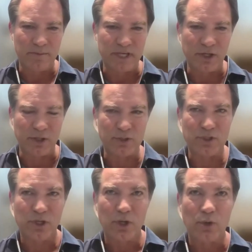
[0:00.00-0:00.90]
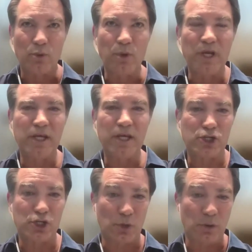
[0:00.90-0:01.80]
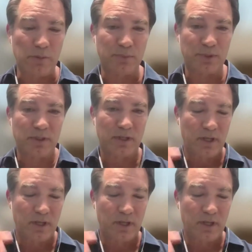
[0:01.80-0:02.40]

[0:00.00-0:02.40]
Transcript: because we show up